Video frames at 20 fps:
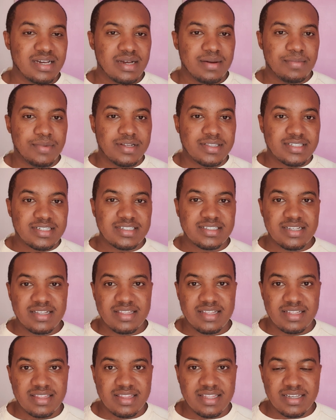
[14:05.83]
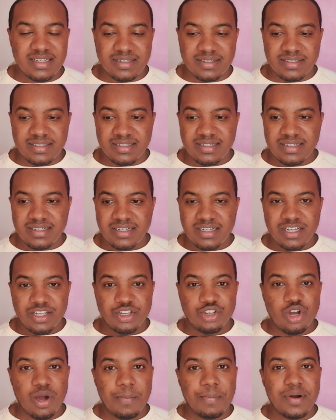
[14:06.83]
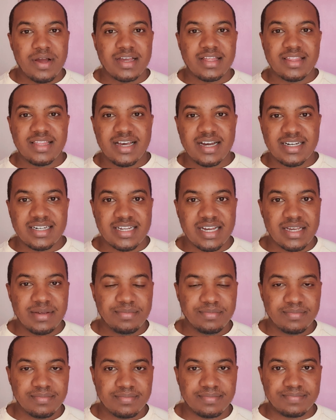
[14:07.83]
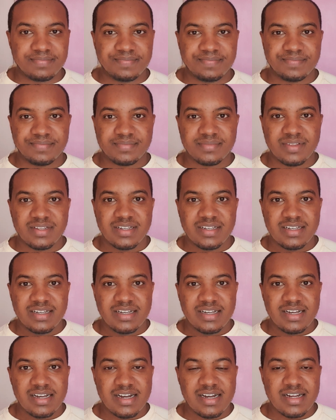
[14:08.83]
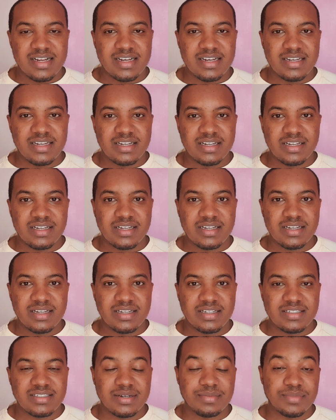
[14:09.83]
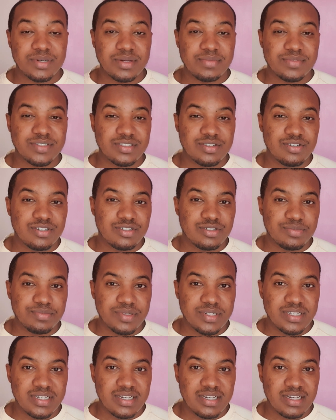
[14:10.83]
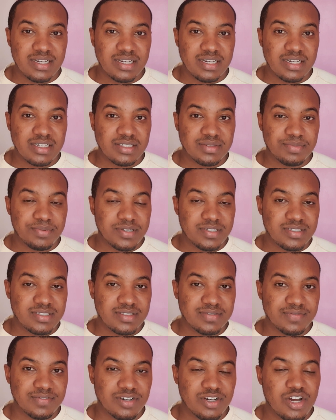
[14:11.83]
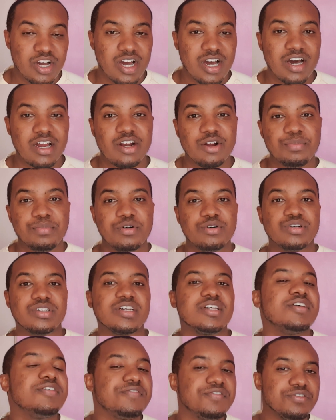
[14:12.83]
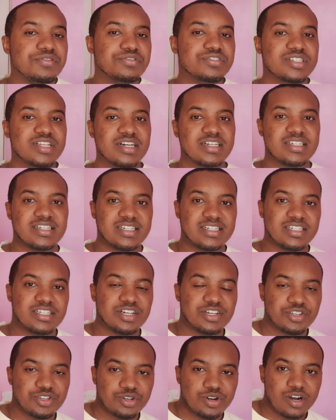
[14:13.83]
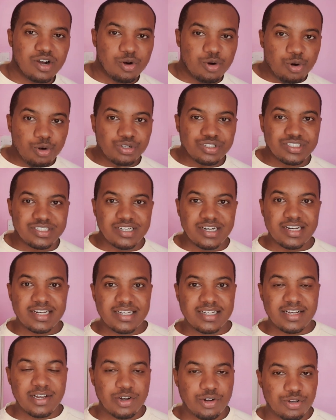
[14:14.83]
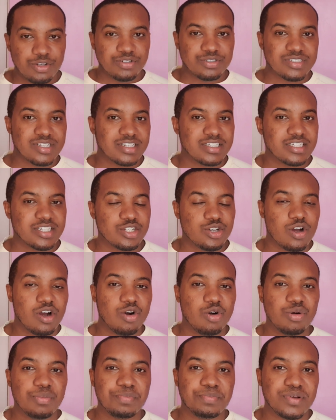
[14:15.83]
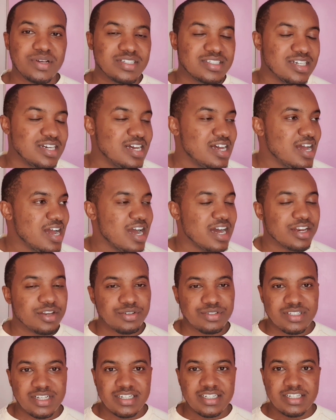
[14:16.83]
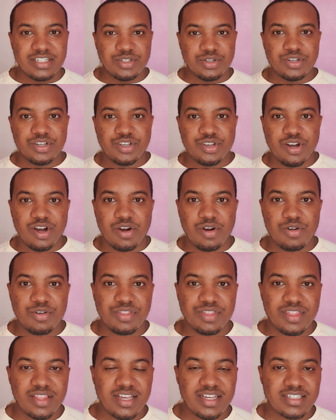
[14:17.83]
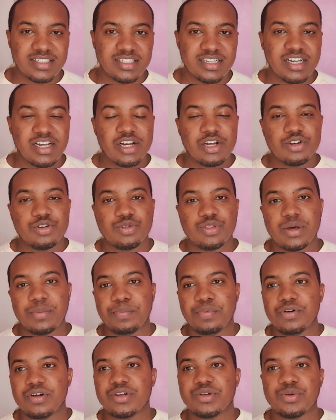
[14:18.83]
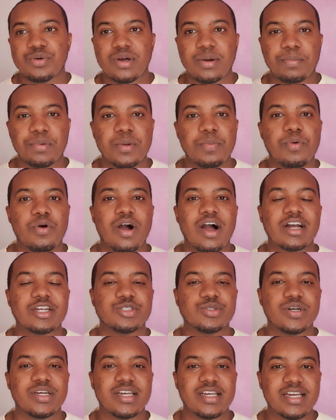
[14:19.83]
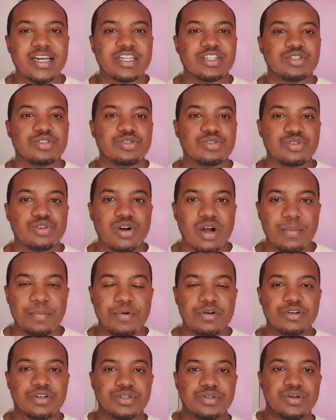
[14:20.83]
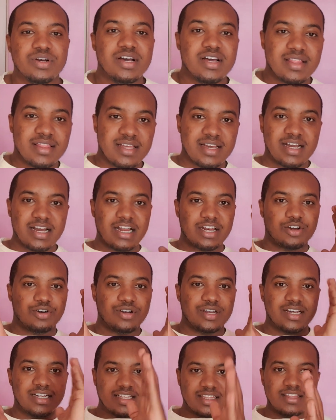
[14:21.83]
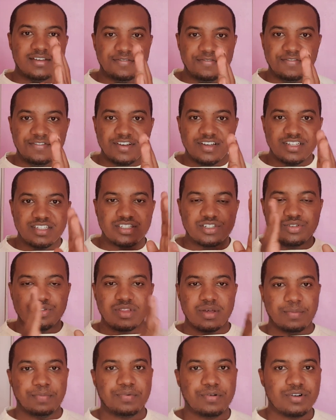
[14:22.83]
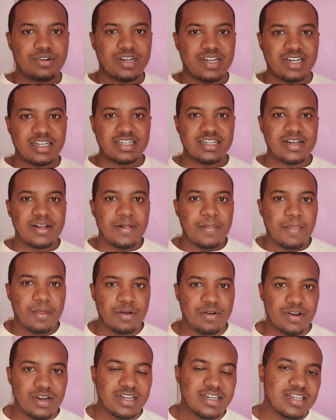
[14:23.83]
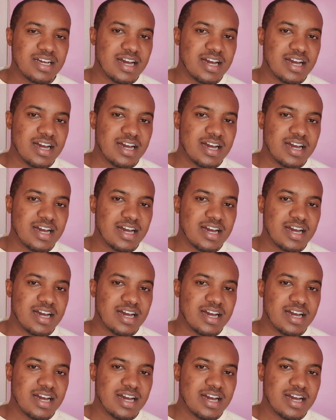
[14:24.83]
But this is the thing, you are buying their time and sometimes it's going to be expensive. How about if you started your own channel, or you started your own page, and you started doing your own things to the point where people actually get to know about you? They can connect the face to the product, right?